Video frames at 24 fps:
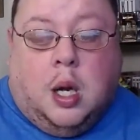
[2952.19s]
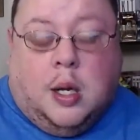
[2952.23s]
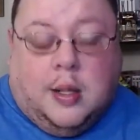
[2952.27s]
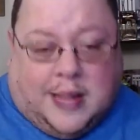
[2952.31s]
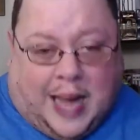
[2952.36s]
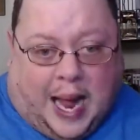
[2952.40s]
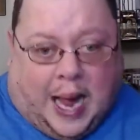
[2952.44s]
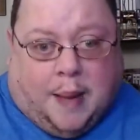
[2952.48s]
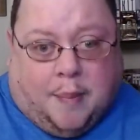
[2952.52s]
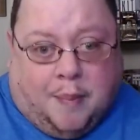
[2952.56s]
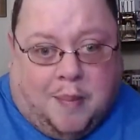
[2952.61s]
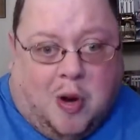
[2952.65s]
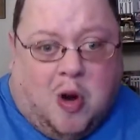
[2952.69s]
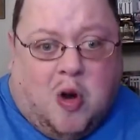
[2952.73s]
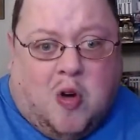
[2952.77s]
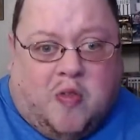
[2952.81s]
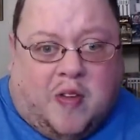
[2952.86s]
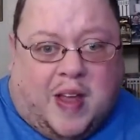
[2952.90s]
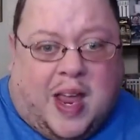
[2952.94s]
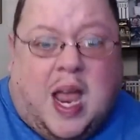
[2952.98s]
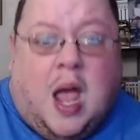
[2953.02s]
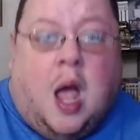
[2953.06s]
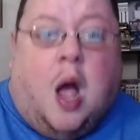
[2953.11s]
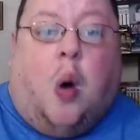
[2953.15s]
That
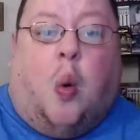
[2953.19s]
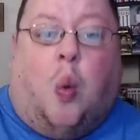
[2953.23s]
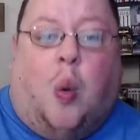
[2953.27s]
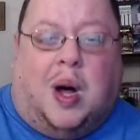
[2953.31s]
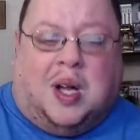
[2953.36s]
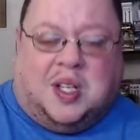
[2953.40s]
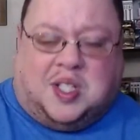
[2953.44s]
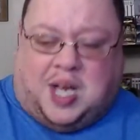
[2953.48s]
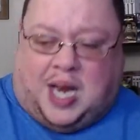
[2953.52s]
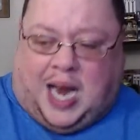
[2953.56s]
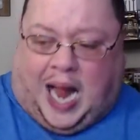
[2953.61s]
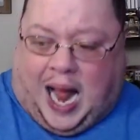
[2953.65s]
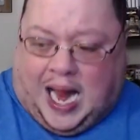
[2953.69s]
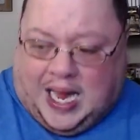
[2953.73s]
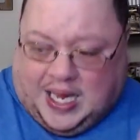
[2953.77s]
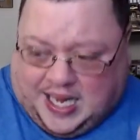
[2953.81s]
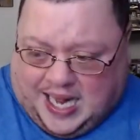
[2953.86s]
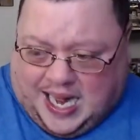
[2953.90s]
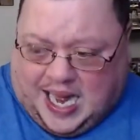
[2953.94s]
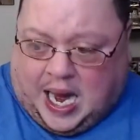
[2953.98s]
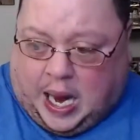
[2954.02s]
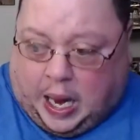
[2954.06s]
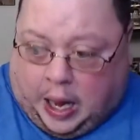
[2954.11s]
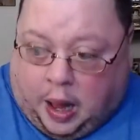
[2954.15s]
movie was an
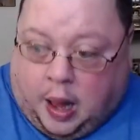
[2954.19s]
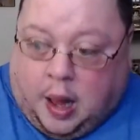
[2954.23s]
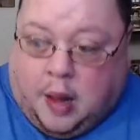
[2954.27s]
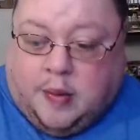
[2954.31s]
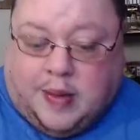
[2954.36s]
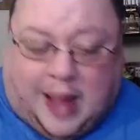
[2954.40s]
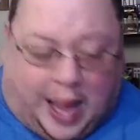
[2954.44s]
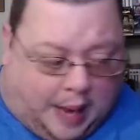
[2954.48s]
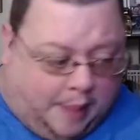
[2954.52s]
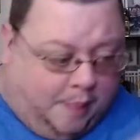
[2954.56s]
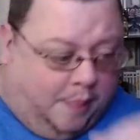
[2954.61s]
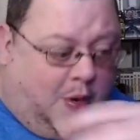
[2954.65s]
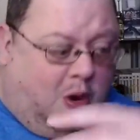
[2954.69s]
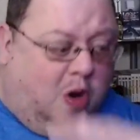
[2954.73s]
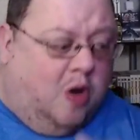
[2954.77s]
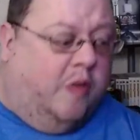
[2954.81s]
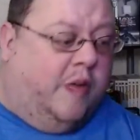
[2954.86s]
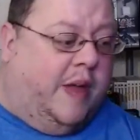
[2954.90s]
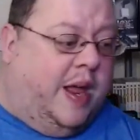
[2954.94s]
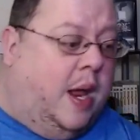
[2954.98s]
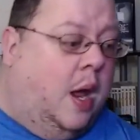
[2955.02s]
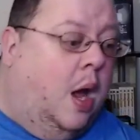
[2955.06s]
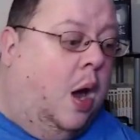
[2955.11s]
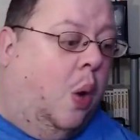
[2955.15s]
idea. That
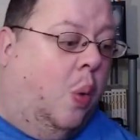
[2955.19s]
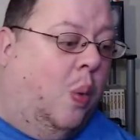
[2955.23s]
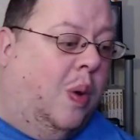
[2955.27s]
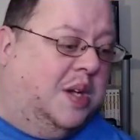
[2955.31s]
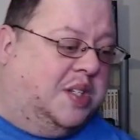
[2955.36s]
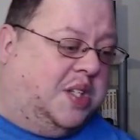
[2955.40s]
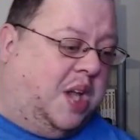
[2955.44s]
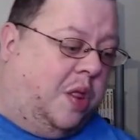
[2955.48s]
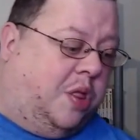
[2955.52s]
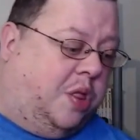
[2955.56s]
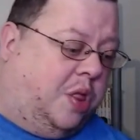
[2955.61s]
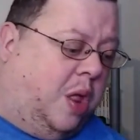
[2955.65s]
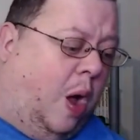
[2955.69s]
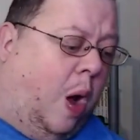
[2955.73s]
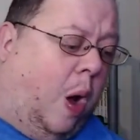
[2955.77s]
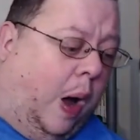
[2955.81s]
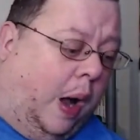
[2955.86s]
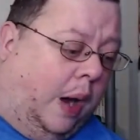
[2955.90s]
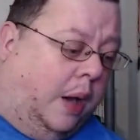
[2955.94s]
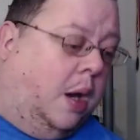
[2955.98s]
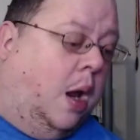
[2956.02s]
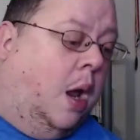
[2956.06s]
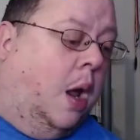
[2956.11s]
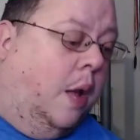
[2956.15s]
movie was a
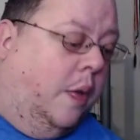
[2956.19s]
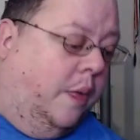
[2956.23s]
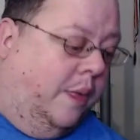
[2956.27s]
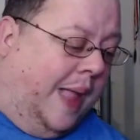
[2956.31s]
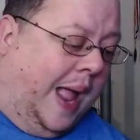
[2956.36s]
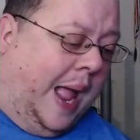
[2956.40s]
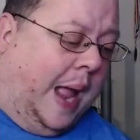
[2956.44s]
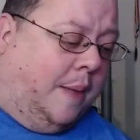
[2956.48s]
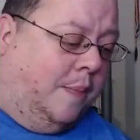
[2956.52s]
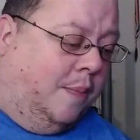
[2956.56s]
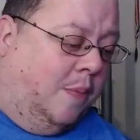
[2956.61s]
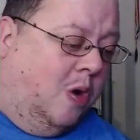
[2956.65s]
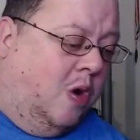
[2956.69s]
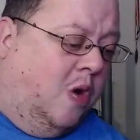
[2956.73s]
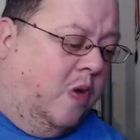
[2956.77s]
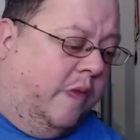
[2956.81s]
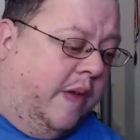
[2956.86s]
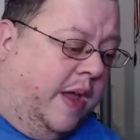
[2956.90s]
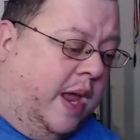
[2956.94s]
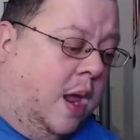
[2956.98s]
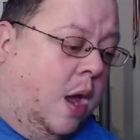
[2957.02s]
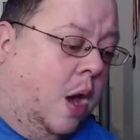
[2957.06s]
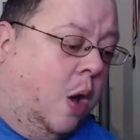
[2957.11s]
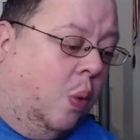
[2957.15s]
thought. That
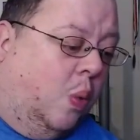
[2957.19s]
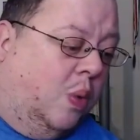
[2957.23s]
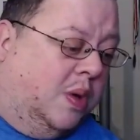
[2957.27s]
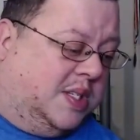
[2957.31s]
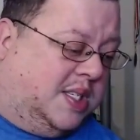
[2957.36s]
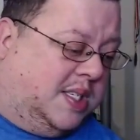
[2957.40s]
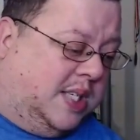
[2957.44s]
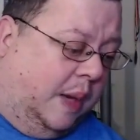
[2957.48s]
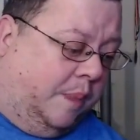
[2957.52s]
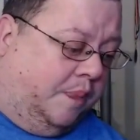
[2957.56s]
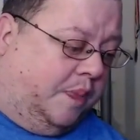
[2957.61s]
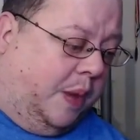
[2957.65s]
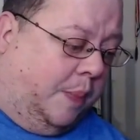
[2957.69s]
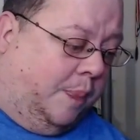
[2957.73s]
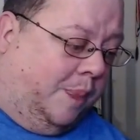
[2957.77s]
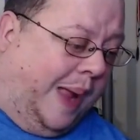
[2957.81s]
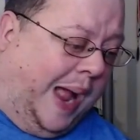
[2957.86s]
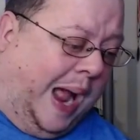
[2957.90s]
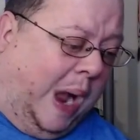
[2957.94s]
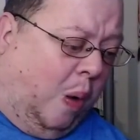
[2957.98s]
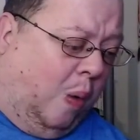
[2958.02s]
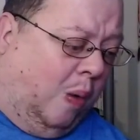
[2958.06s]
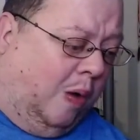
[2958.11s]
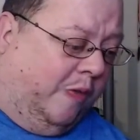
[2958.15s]
movie was something
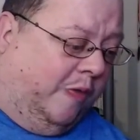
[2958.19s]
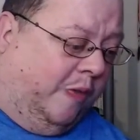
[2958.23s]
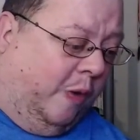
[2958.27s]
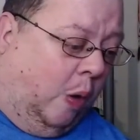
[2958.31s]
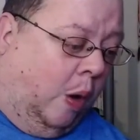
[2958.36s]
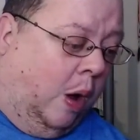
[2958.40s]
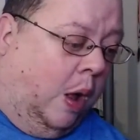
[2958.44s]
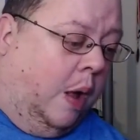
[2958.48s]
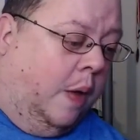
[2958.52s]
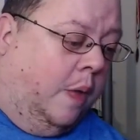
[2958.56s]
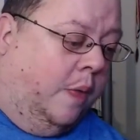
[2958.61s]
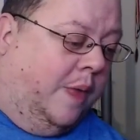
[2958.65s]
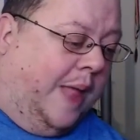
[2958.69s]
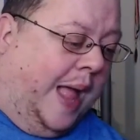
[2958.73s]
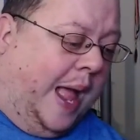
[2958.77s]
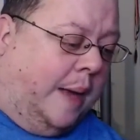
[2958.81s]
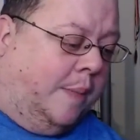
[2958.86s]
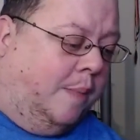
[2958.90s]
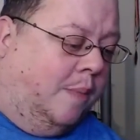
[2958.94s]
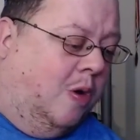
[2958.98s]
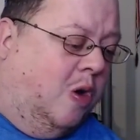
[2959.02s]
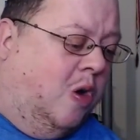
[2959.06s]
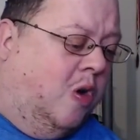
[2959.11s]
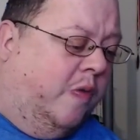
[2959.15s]
powerful.
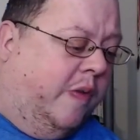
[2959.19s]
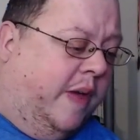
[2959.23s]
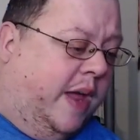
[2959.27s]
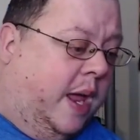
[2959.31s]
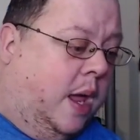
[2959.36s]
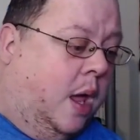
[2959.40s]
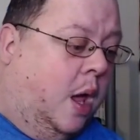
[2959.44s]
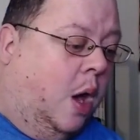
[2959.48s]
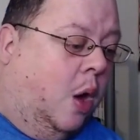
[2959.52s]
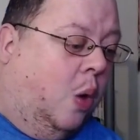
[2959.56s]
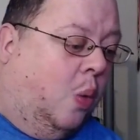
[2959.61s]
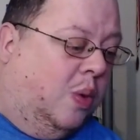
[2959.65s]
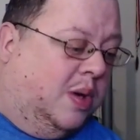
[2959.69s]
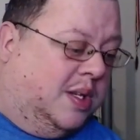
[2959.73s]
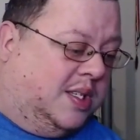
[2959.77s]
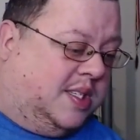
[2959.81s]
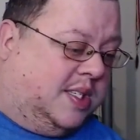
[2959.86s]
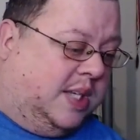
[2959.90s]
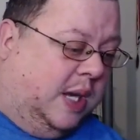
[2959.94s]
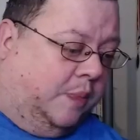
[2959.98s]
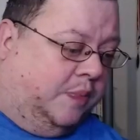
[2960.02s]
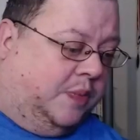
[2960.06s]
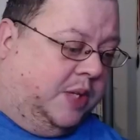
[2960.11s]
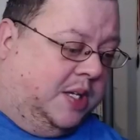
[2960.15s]
That movie was
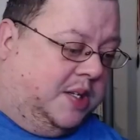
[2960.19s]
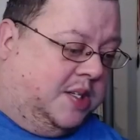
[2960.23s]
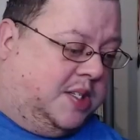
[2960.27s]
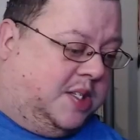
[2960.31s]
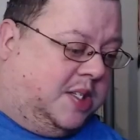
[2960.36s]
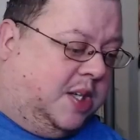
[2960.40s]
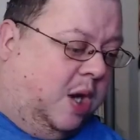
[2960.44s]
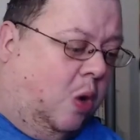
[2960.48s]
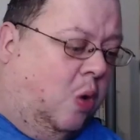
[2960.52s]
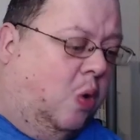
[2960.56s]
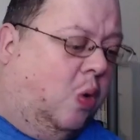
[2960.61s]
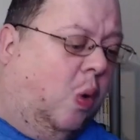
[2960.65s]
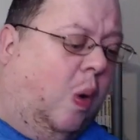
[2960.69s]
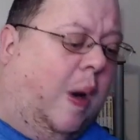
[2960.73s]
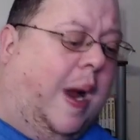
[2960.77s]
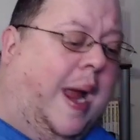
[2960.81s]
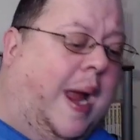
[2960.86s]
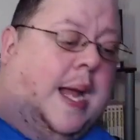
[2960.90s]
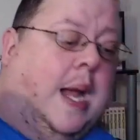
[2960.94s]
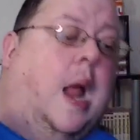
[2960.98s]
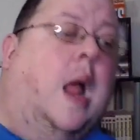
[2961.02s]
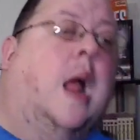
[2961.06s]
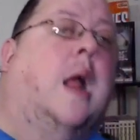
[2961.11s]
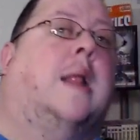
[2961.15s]
something so
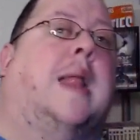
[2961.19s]
great.